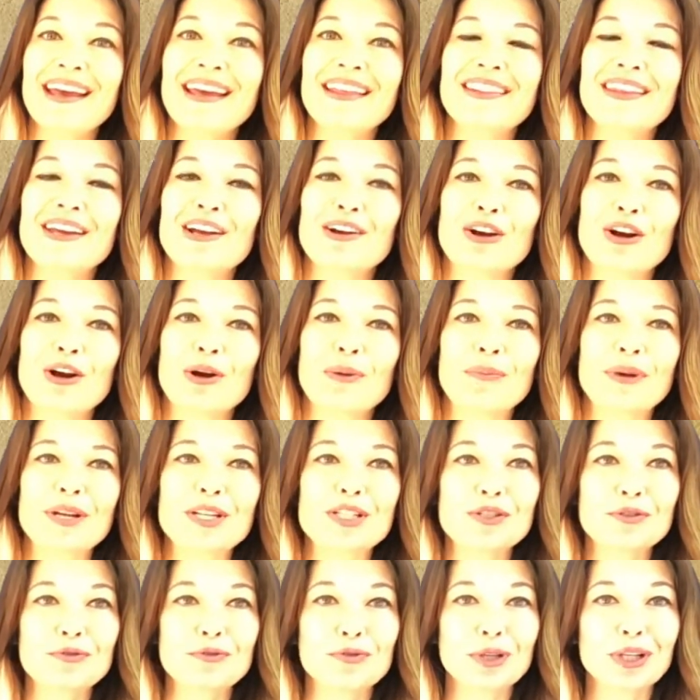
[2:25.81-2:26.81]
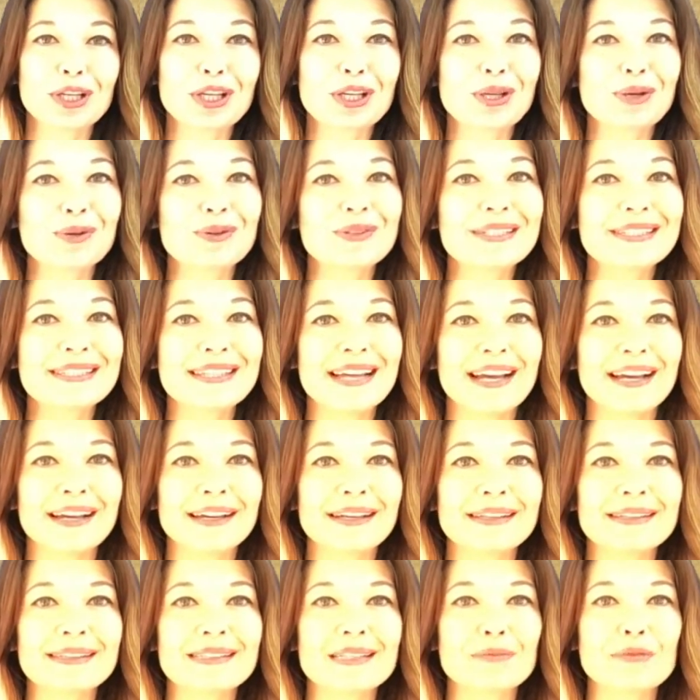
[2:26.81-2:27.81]
There are a bunch of really cute
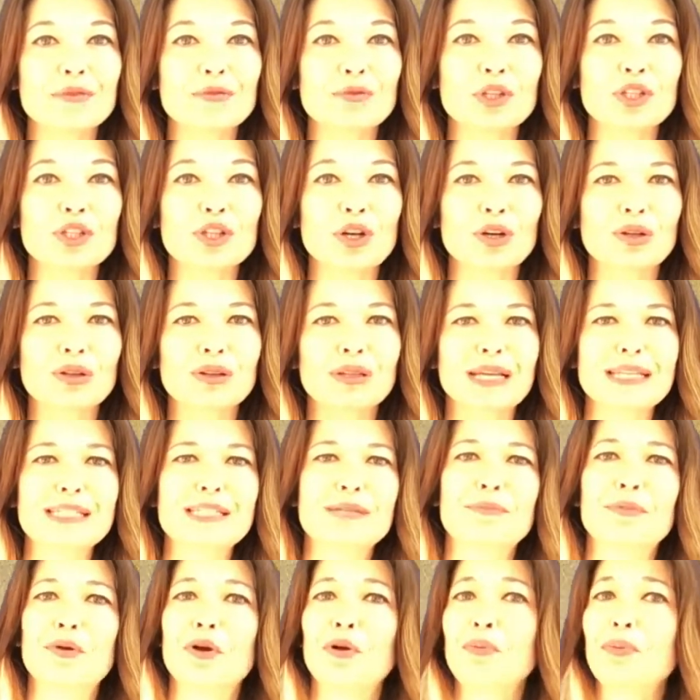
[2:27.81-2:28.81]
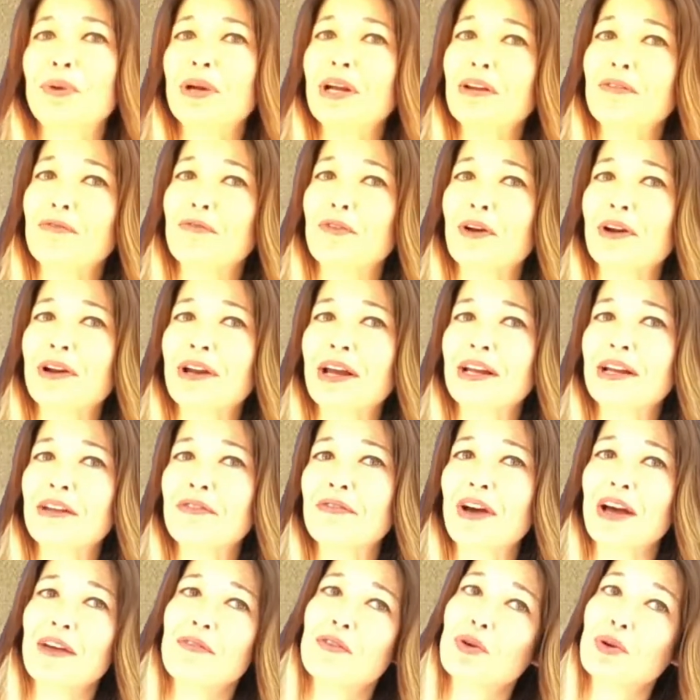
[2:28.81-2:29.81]
designs, some of which are less appropriate for a
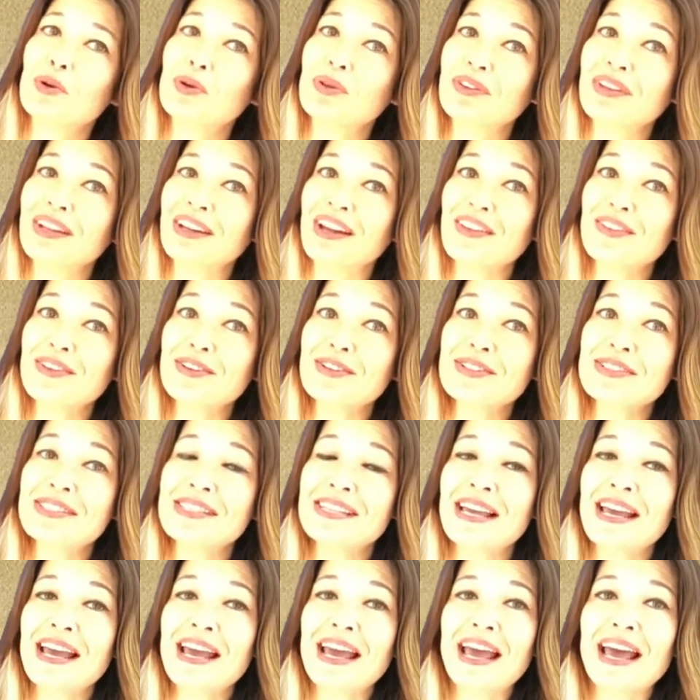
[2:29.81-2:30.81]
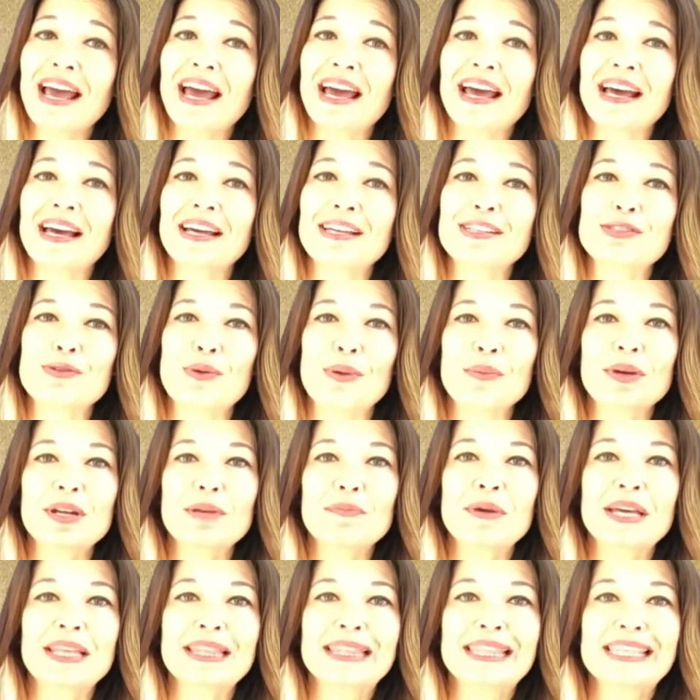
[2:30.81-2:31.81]
95-year-old than others. So I'm going to
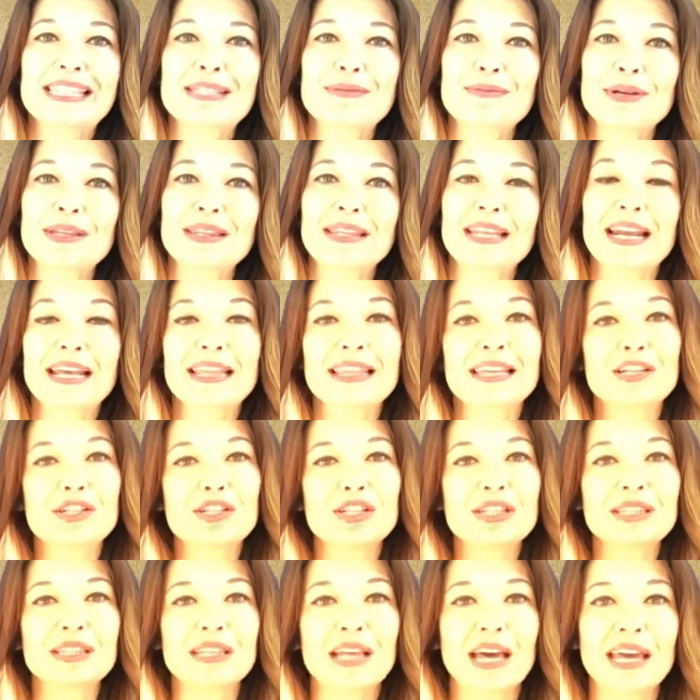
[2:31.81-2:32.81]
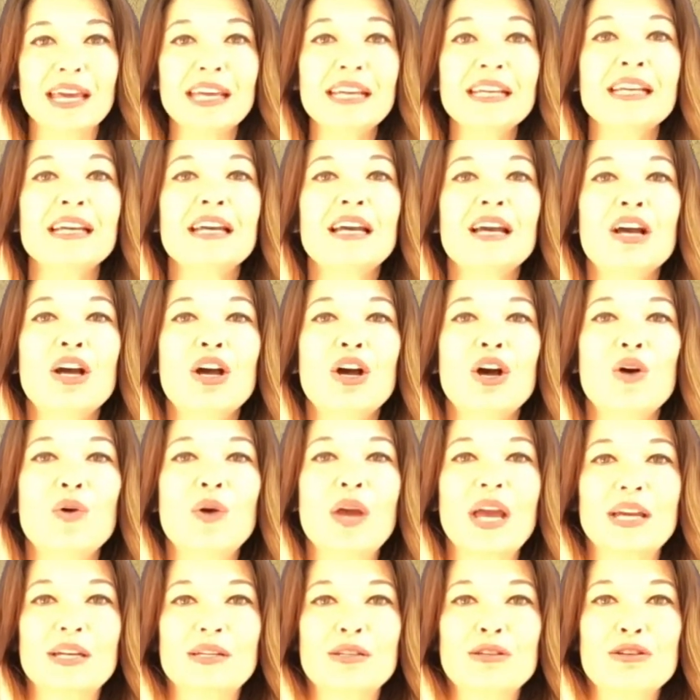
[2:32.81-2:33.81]
pick this one that I think she'd like.
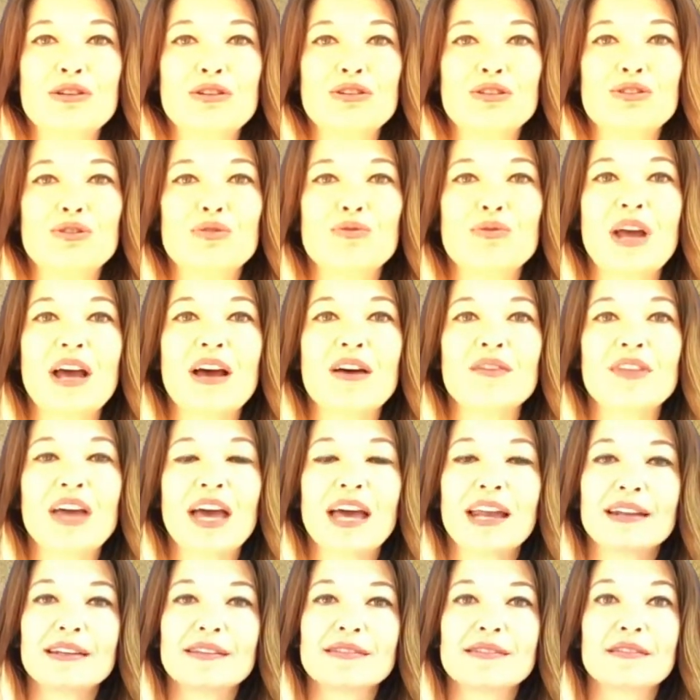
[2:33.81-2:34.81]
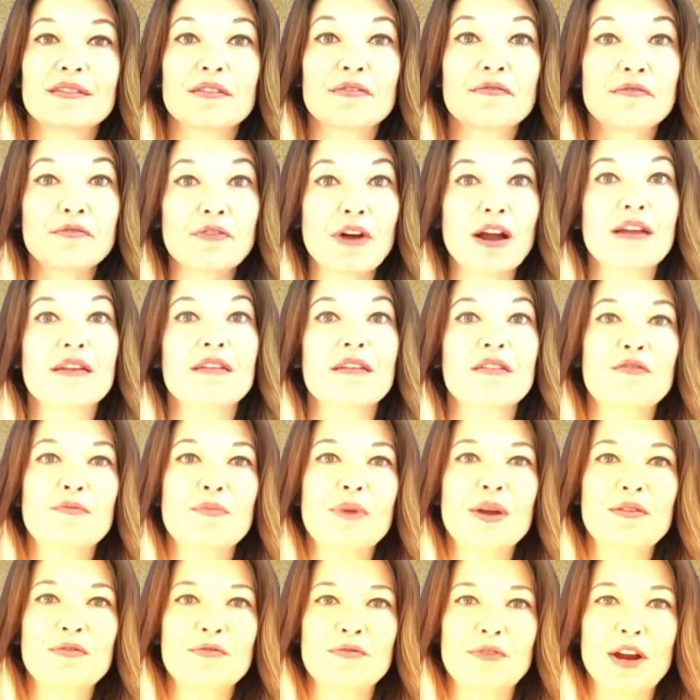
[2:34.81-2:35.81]
Okay, so now that is the front of
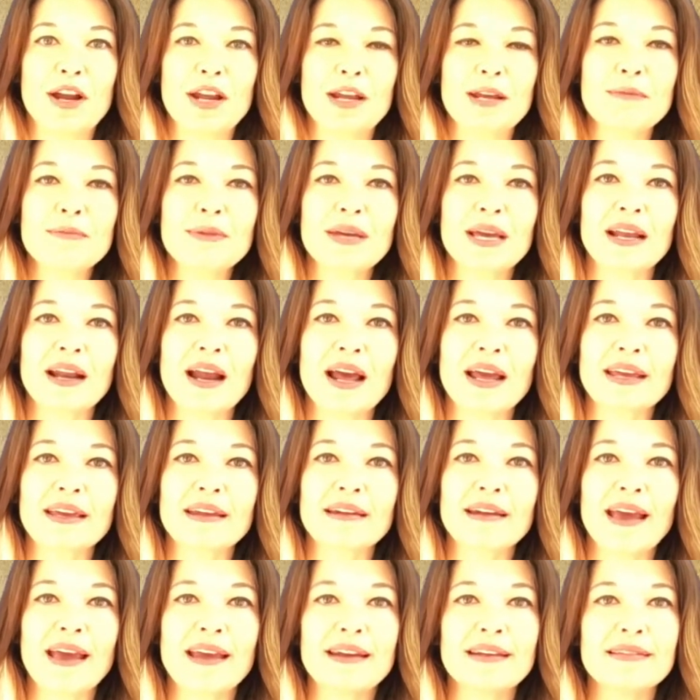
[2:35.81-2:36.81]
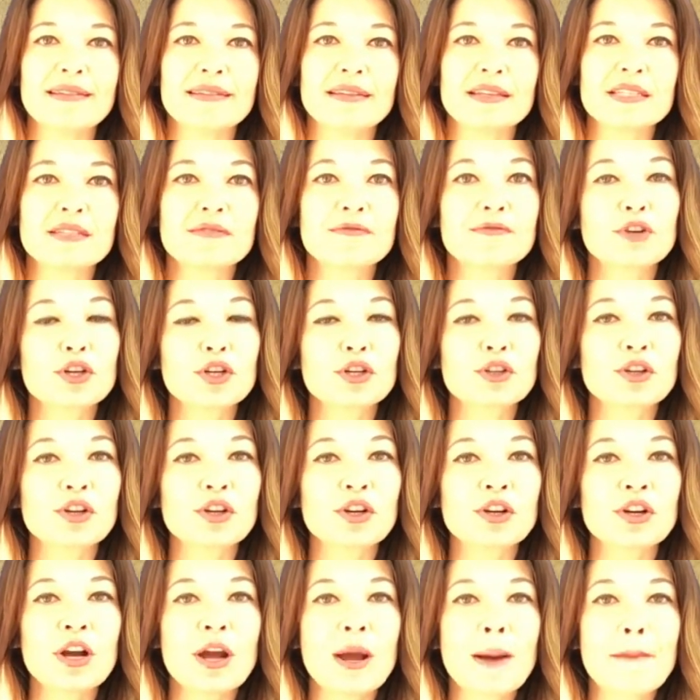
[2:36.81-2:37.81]
my frame, and I can edit this
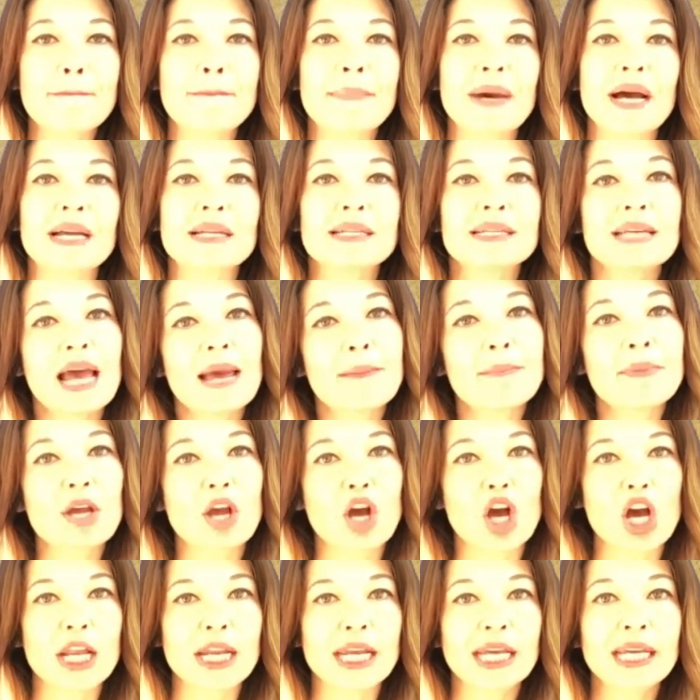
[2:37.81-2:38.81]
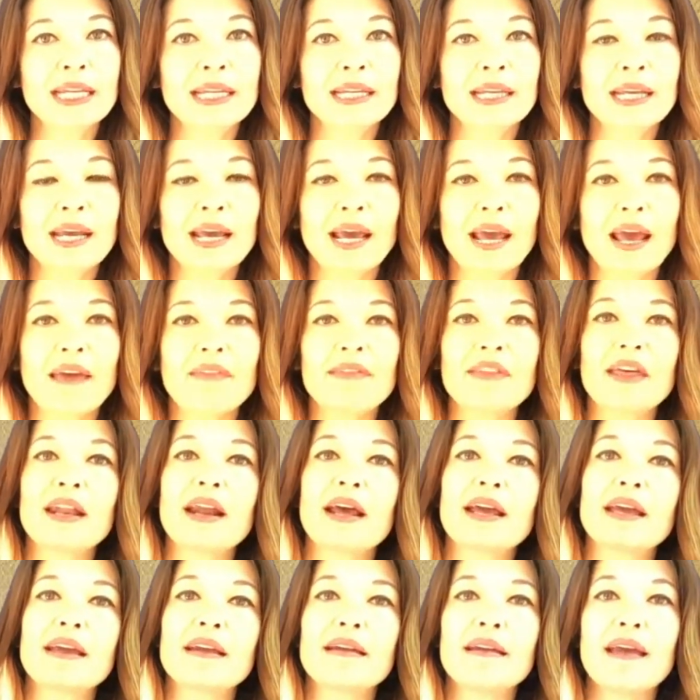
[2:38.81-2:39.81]
further by tapping on it, and then
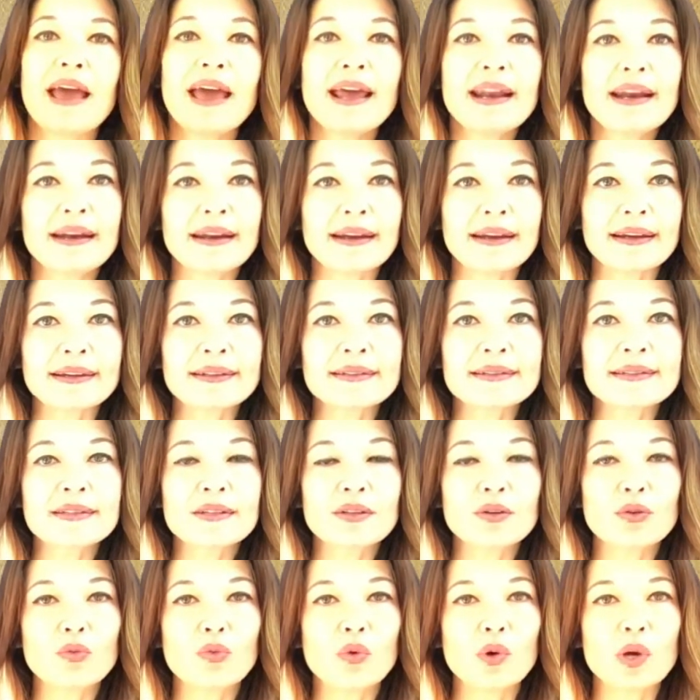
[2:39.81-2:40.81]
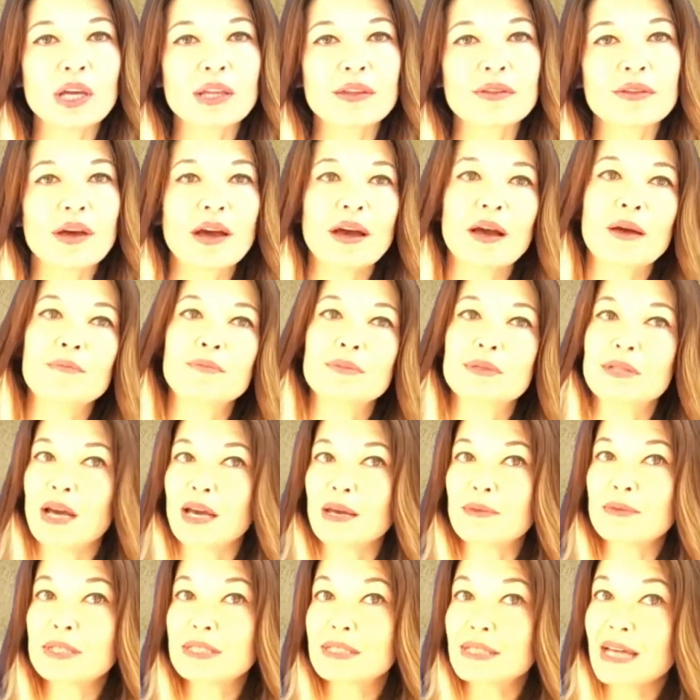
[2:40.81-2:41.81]
I can edit it with
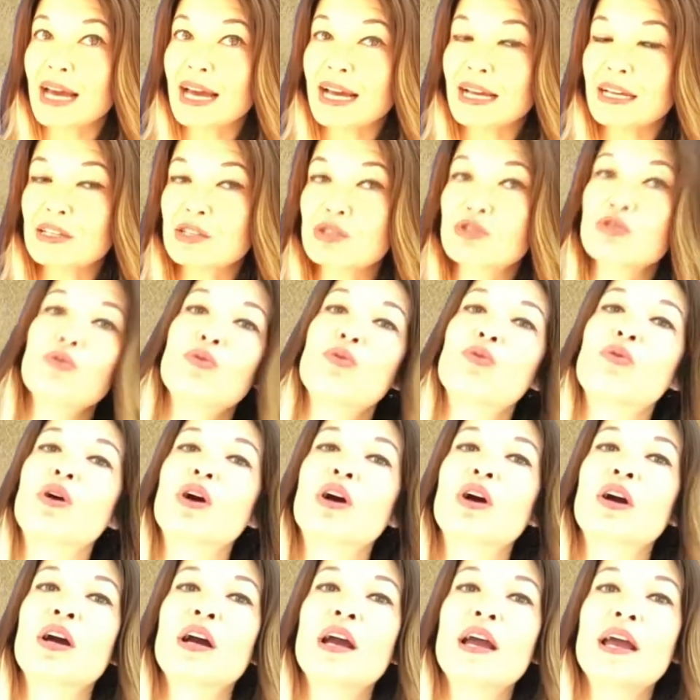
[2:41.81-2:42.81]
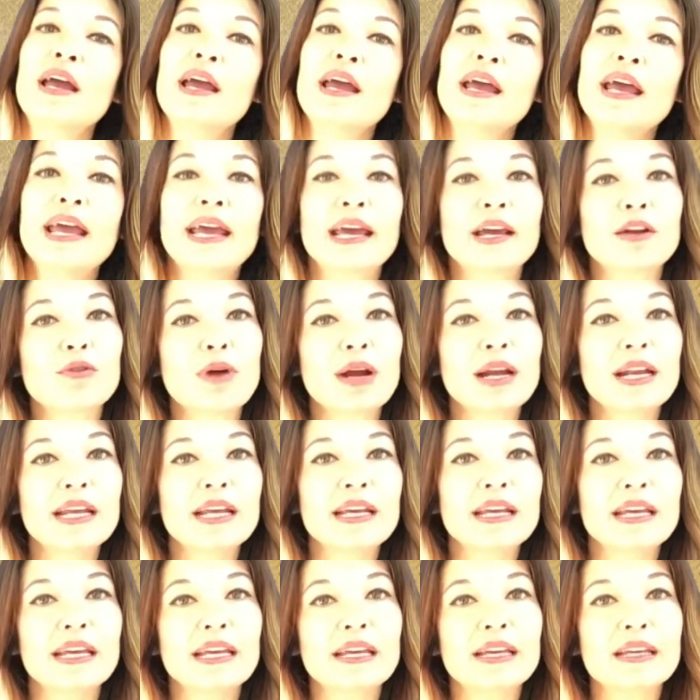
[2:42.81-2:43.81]
typed text or
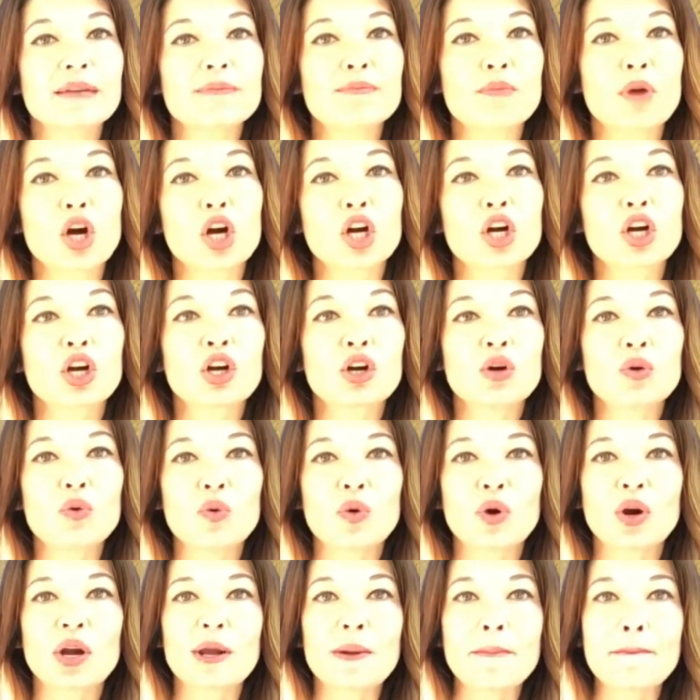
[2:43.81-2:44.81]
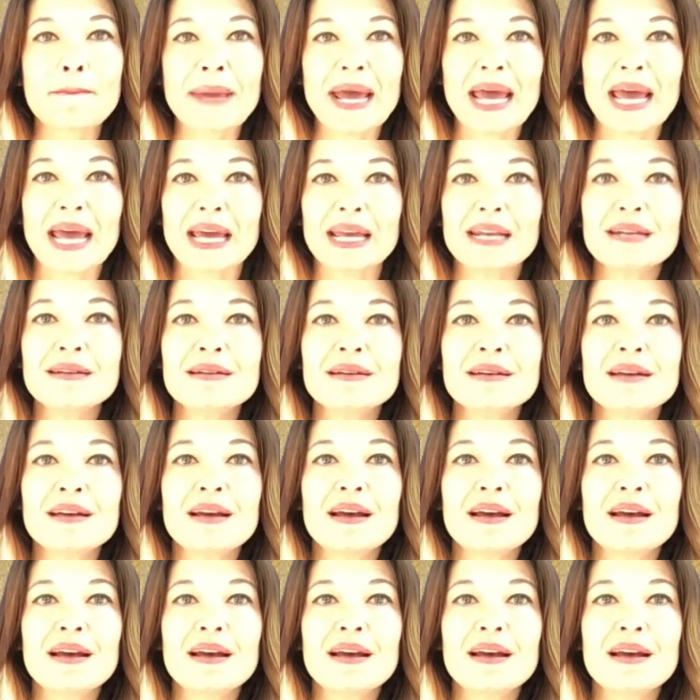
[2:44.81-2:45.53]
handwriting in marker or in pen.